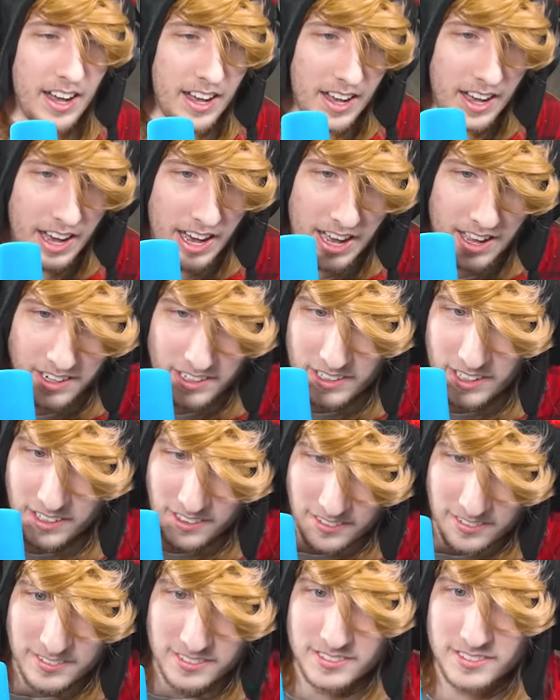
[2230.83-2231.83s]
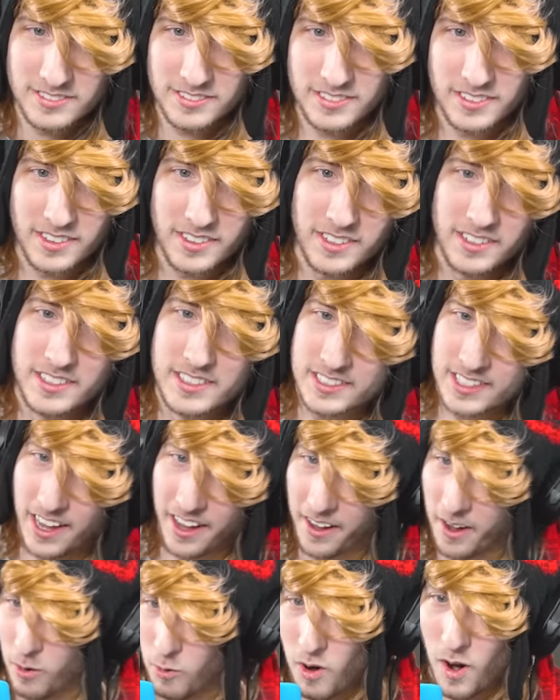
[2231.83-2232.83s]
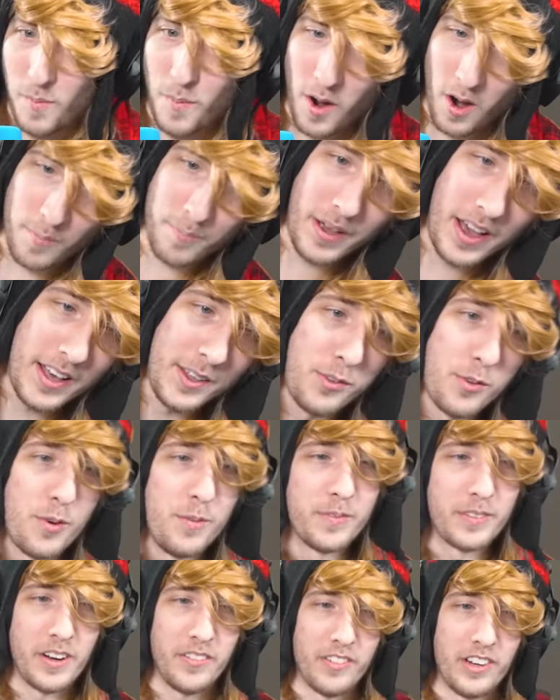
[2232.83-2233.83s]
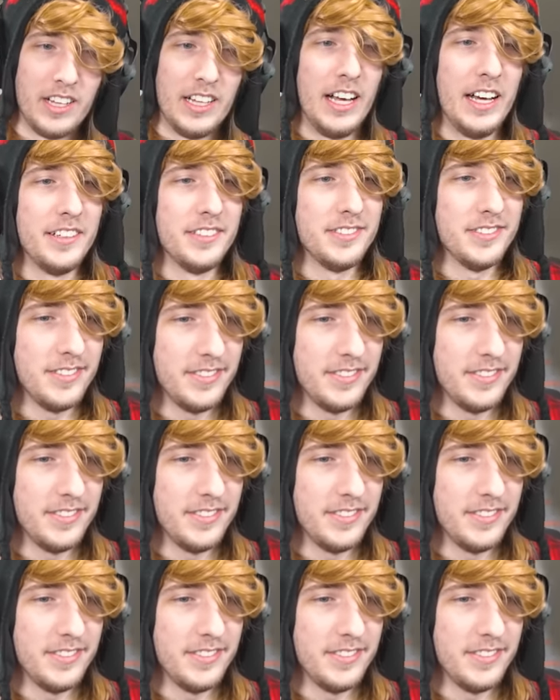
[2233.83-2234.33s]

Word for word: I don't know. It's like a Walmart bathroom come to life.